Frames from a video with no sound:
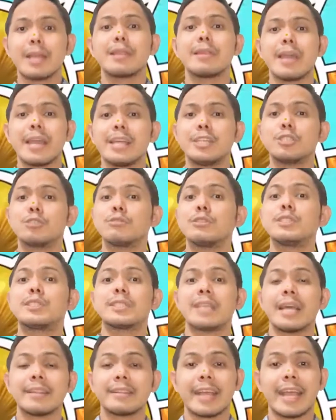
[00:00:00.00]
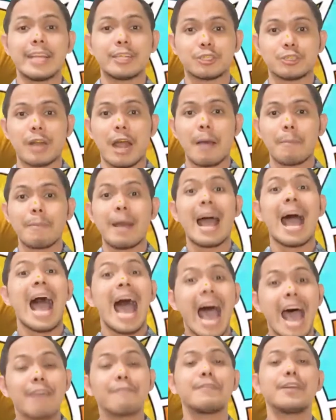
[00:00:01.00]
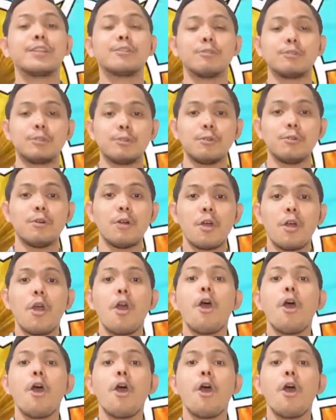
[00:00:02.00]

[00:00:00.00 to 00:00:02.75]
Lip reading: they should set a trap having to do